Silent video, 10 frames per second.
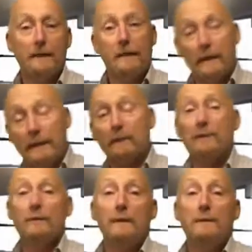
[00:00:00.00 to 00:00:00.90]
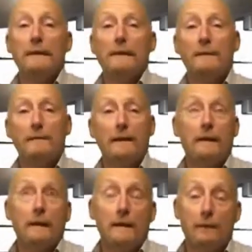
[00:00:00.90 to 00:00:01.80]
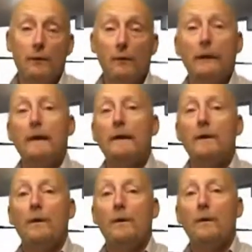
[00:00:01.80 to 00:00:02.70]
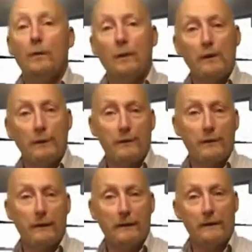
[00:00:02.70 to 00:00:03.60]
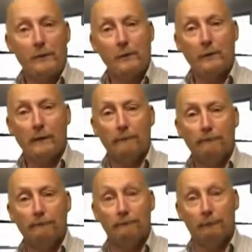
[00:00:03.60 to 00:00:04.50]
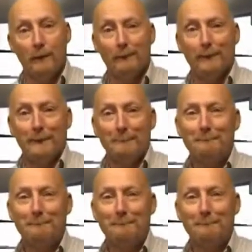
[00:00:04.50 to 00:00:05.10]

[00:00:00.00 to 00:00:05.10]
And that would normally be something like a book or a well-constructed program, hopefully.